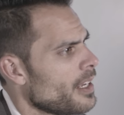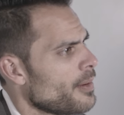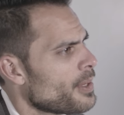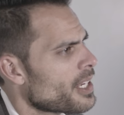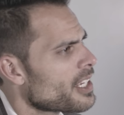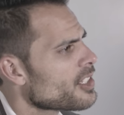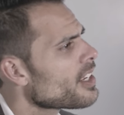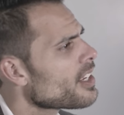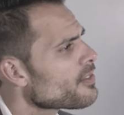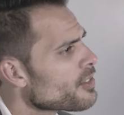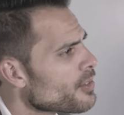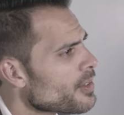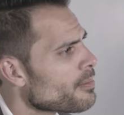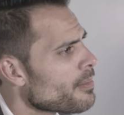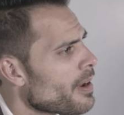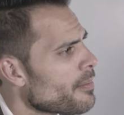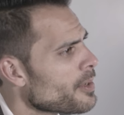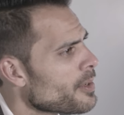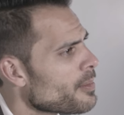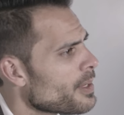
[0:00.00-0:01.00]
because you have to
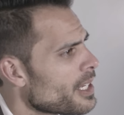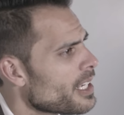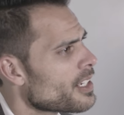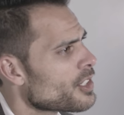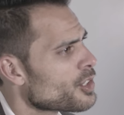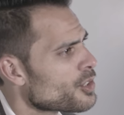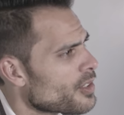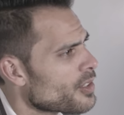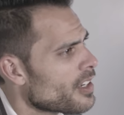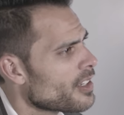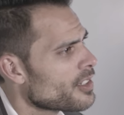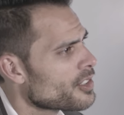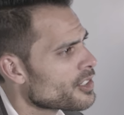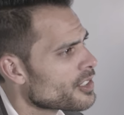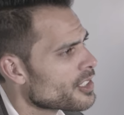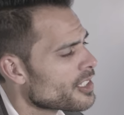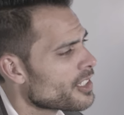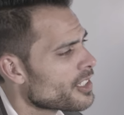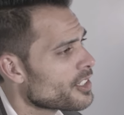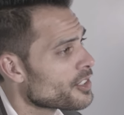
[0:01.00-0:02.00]
remember, being an
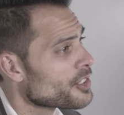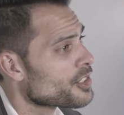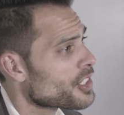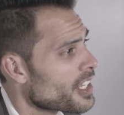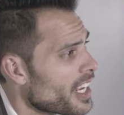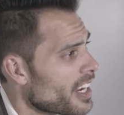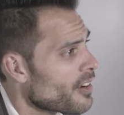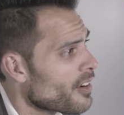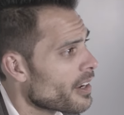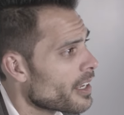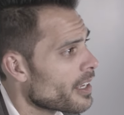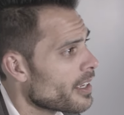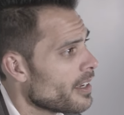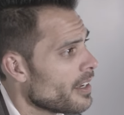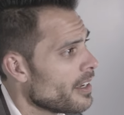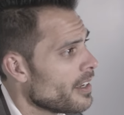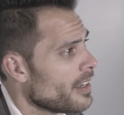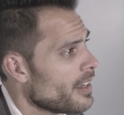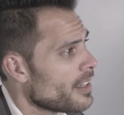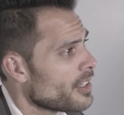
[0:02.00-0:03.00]
astrologer is a little scary.
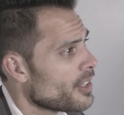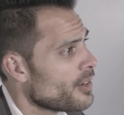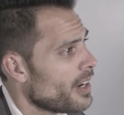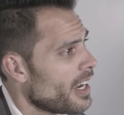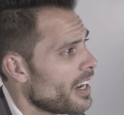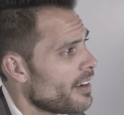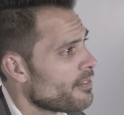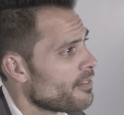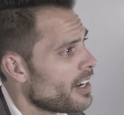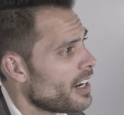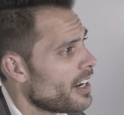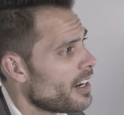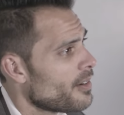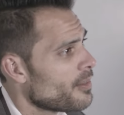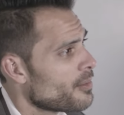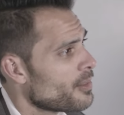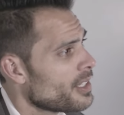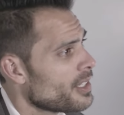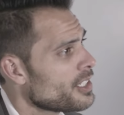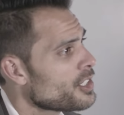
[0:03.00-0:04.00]
You have
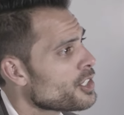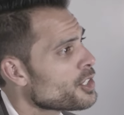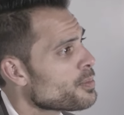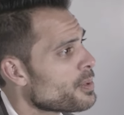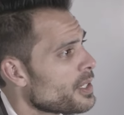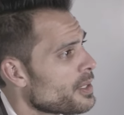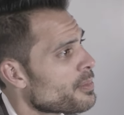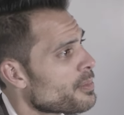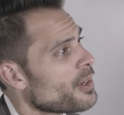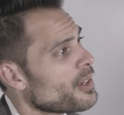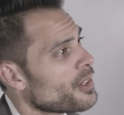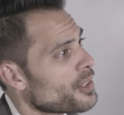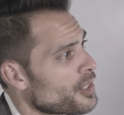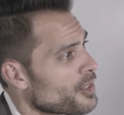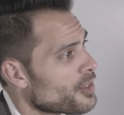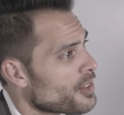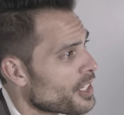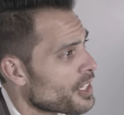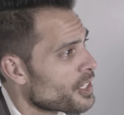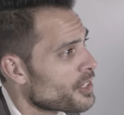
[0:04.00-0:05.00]
uh, religious people
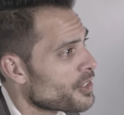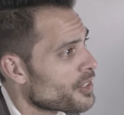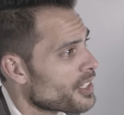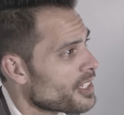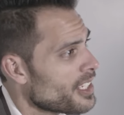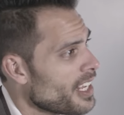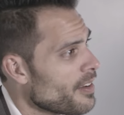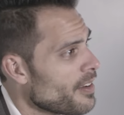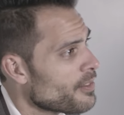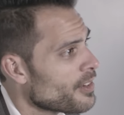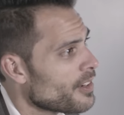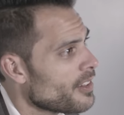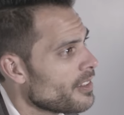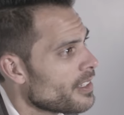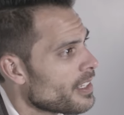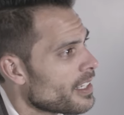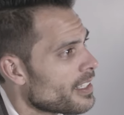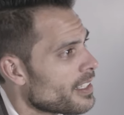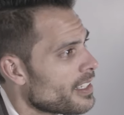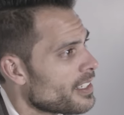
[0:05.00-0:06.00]
who think you're the
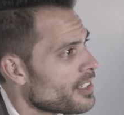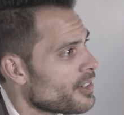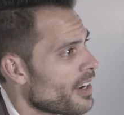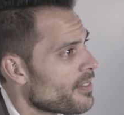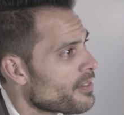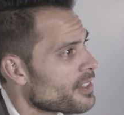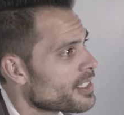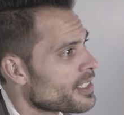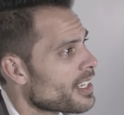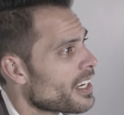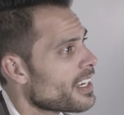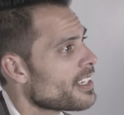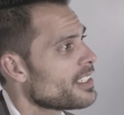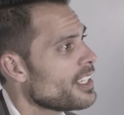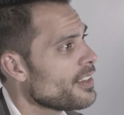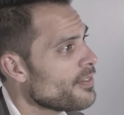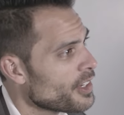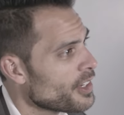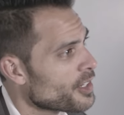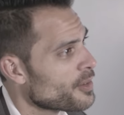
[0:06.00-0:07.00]
devil, and then you have the
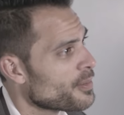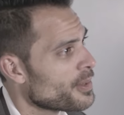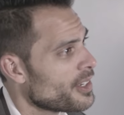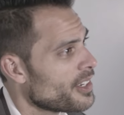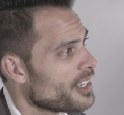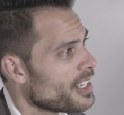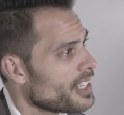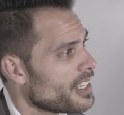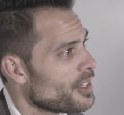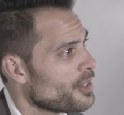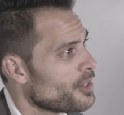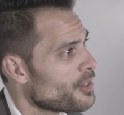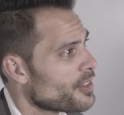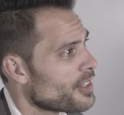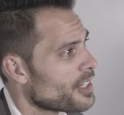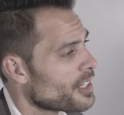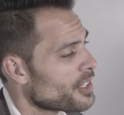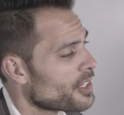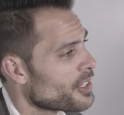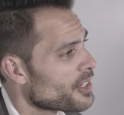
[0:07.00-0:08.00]
scientific community who
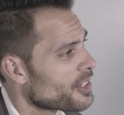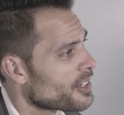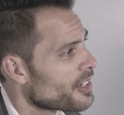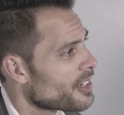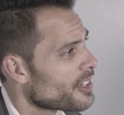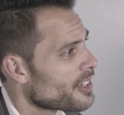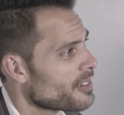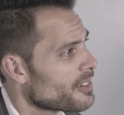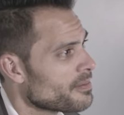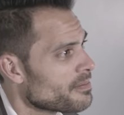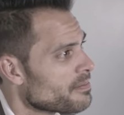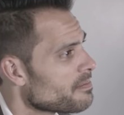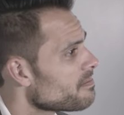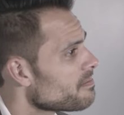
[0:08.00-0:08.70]
think you're